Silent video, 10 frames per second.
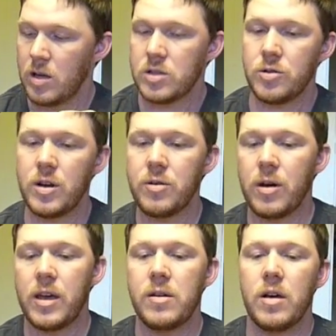So
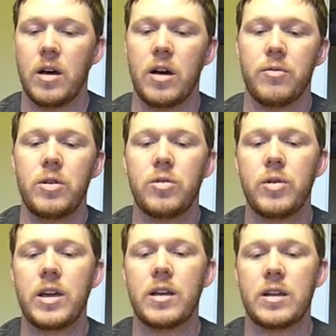anyway, real
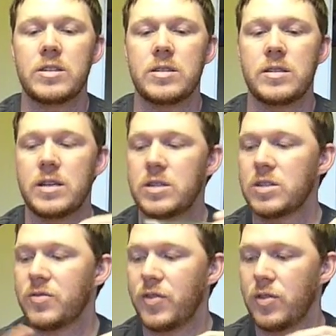quick, that's
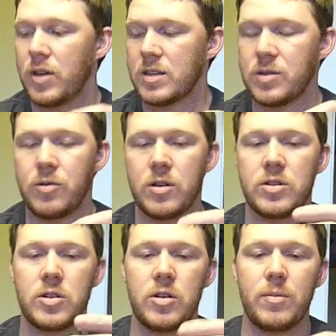just a few things I wanted to
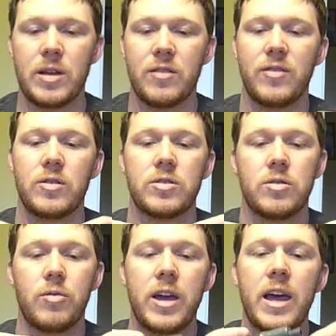show you about the filter.
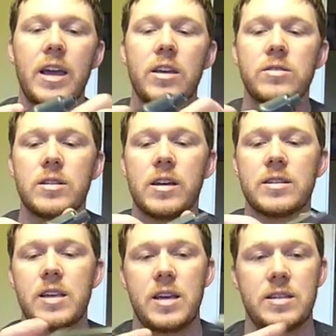The way I use it, like I
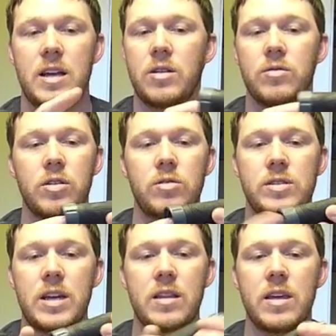say, is I don't use
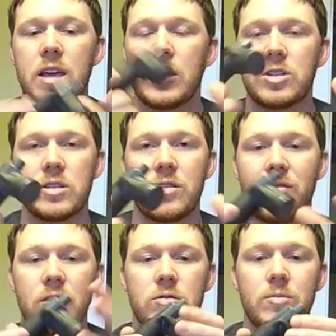anything. It's just the
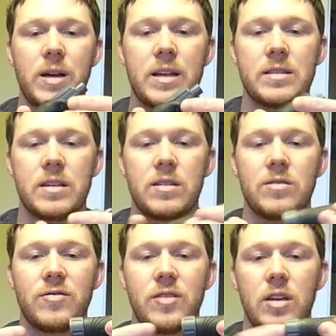filter by
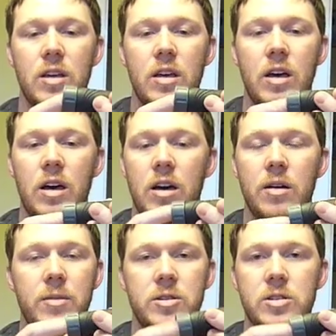itself.
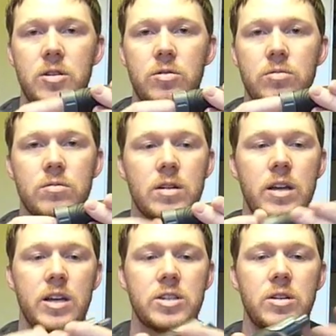There's no
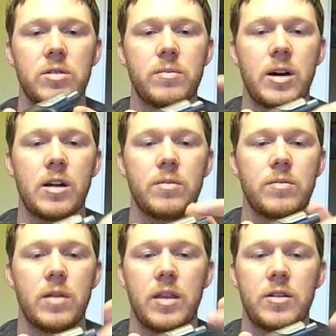connection on the
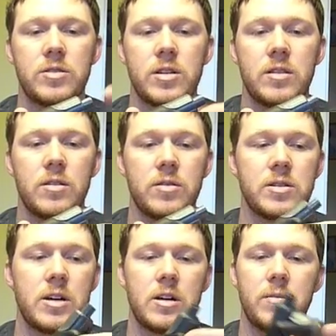bottom, and there's nothing on the
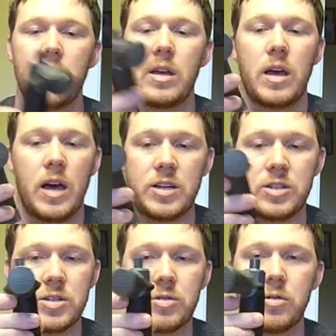top. I
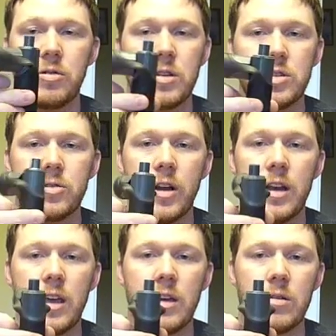just screw this straight
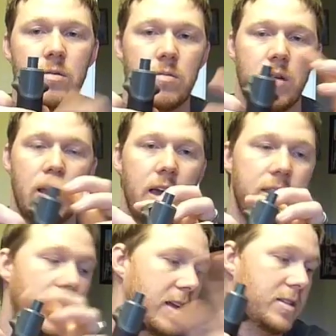down, and
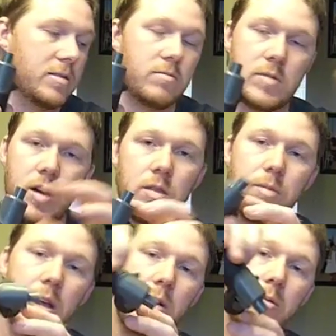then I turn the
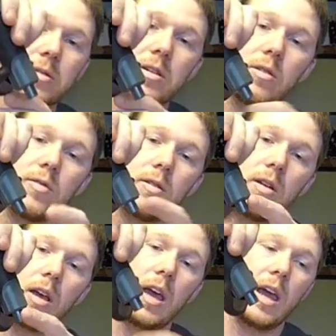platypus over,
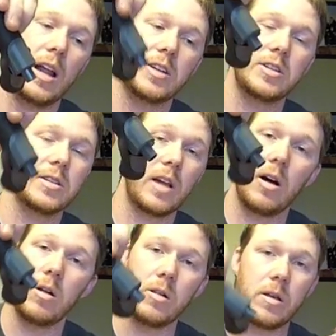and I'll
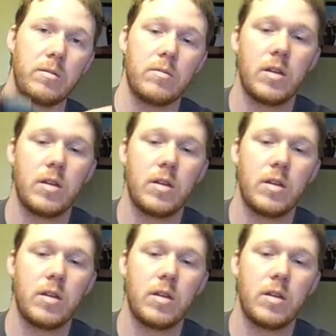hold it.